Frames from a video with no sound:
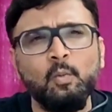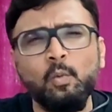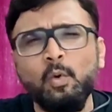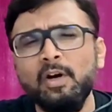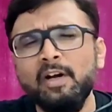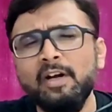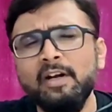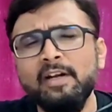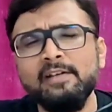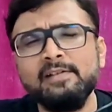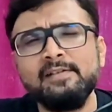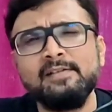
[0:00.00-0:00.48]

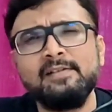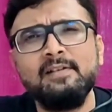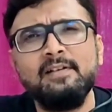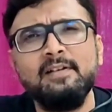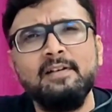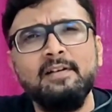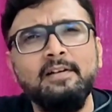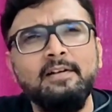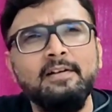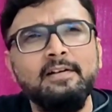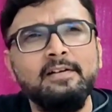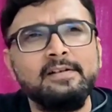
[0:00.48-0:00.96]
What is
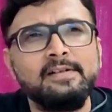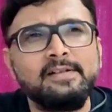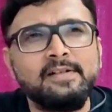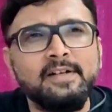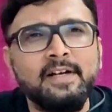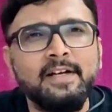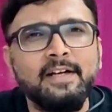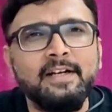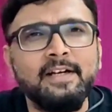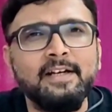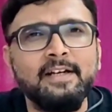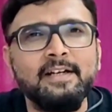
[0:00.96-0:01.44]
Learner's
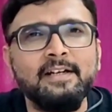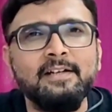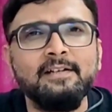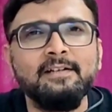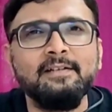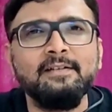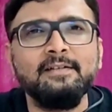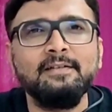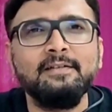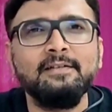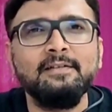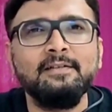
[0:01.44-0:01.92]
Diary?
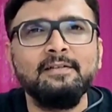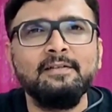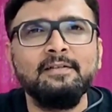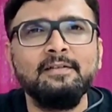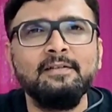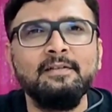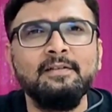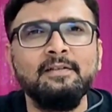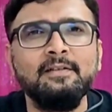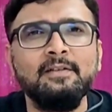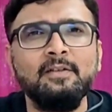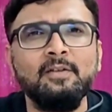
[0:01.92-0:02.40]

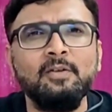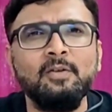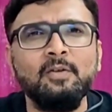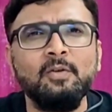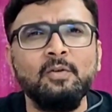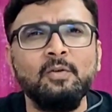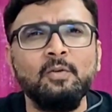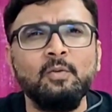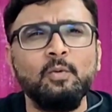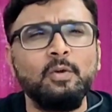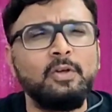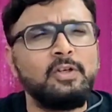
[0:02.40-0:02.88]

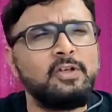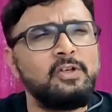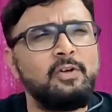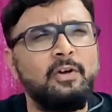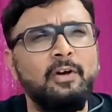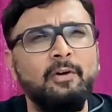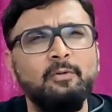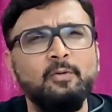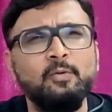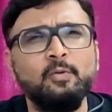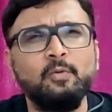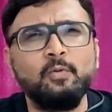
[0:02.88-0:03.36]
What do
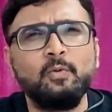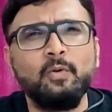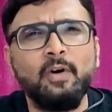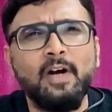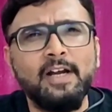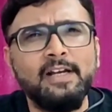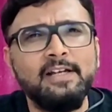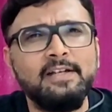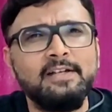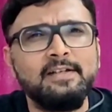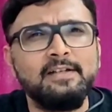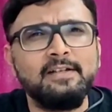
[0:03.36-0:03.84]
you have to
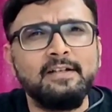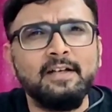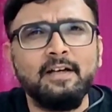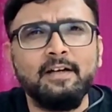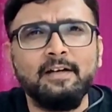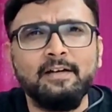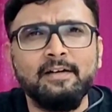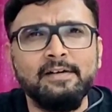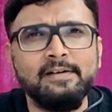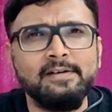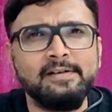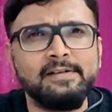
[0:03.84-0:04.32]
write in
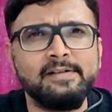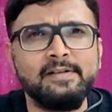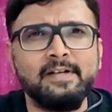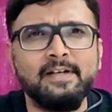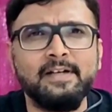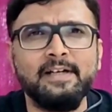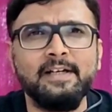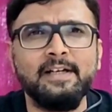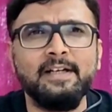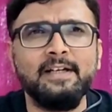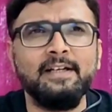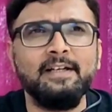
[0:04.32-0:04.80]
Learner's
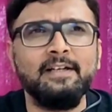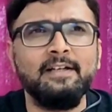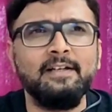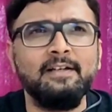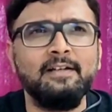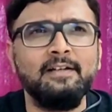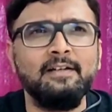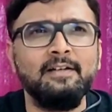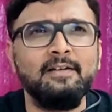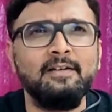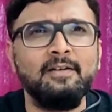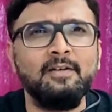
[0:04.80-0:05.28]
Diary?
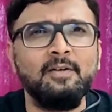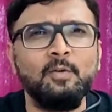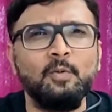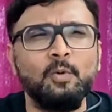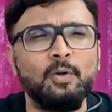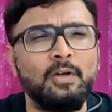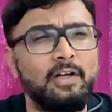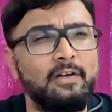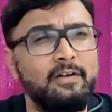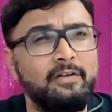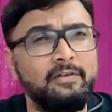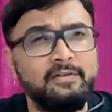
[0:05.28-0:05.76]

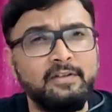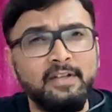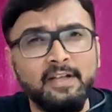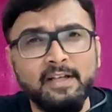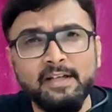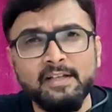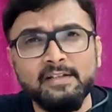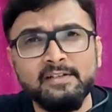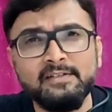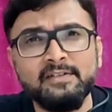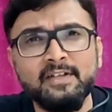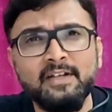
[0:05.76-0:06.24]
What are the
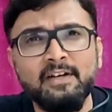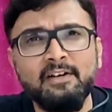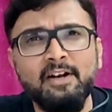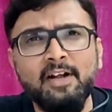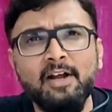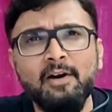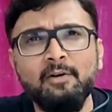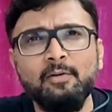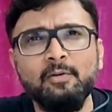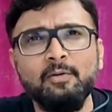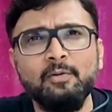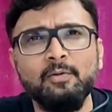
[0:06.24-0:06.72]
things that
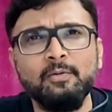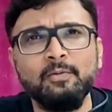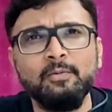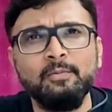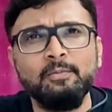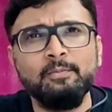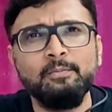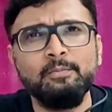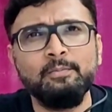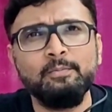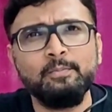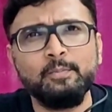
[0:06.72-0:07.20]
you'll have to
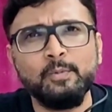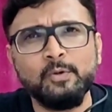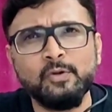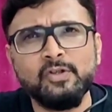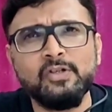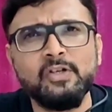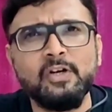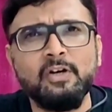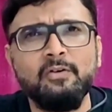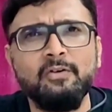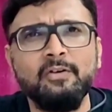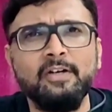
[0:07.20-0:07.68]

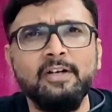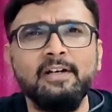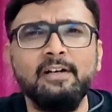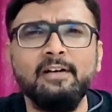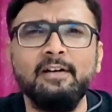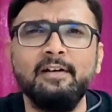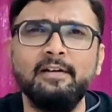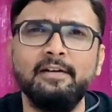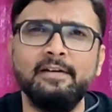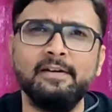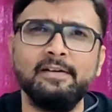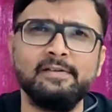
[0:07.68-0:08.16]
put down
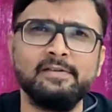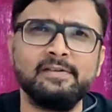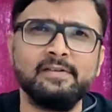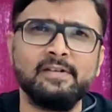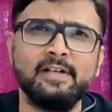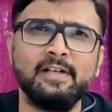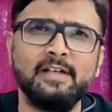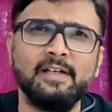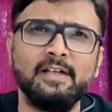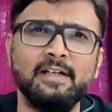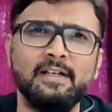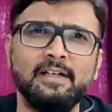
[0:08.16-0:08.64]
in Learner's
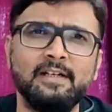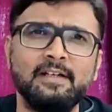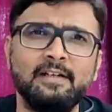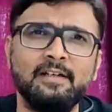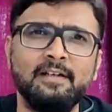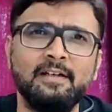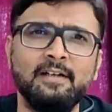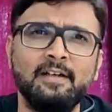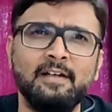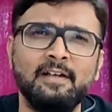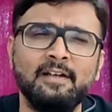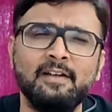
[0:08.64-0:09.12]
Diary?
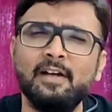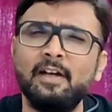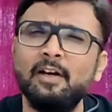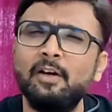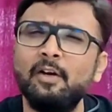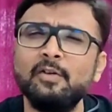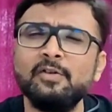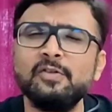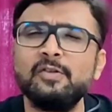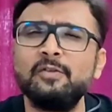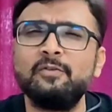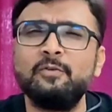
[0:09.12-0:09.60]
There
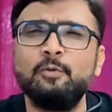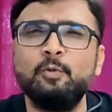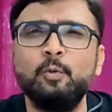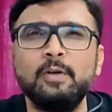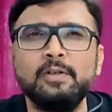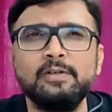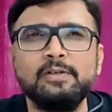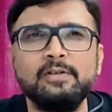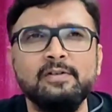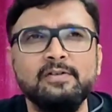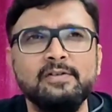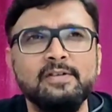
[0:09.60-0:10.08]
are lots of
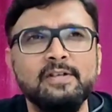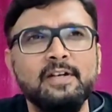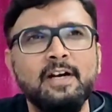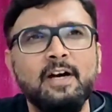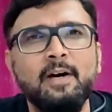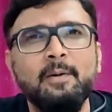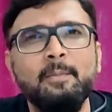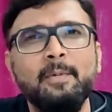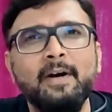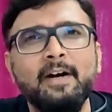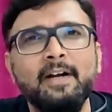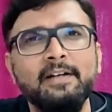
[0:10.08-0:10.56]
questions in
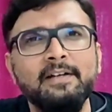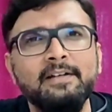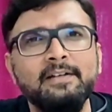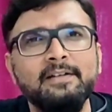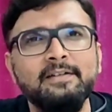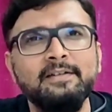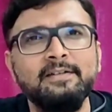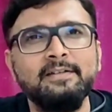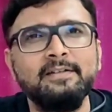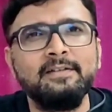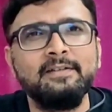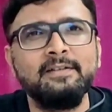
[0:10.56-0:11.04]
our
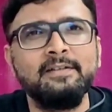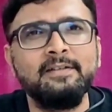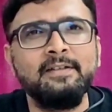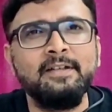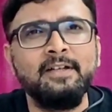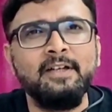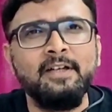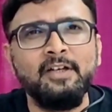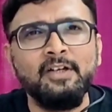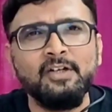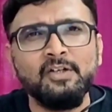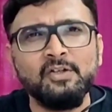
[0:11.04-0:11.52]
mind.
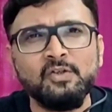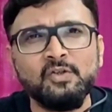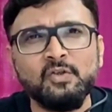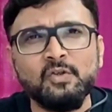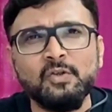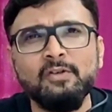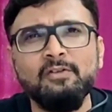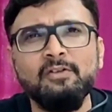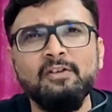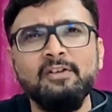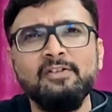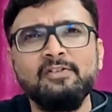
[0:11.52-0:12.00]

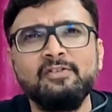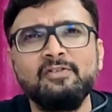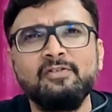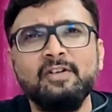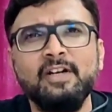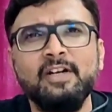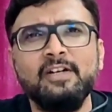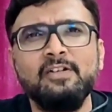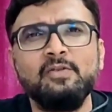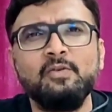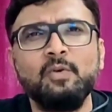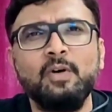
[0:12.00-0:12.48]
Today we'll
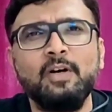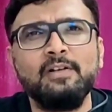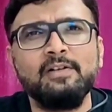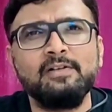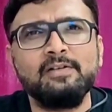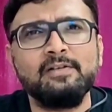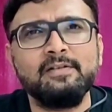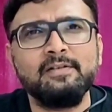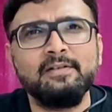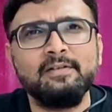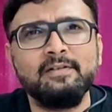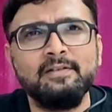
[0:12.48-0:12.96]
try to
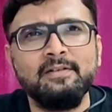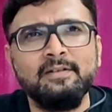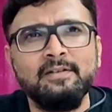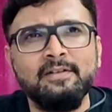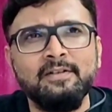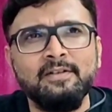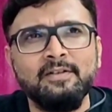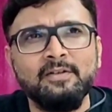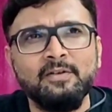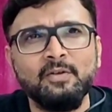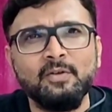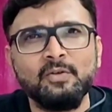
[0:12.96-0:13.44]
answer
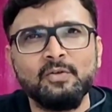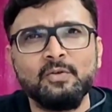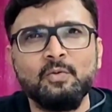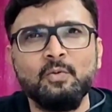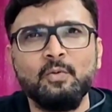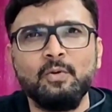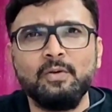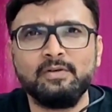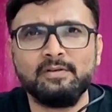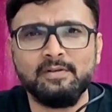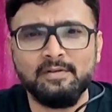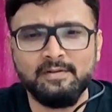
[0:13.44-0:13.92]
those
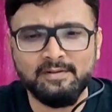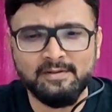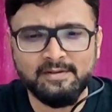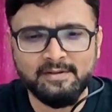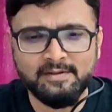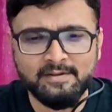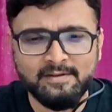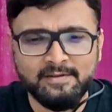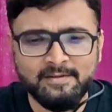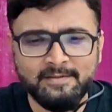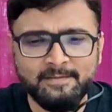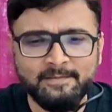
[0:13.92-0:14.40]

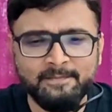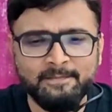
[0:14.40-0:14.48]
questions.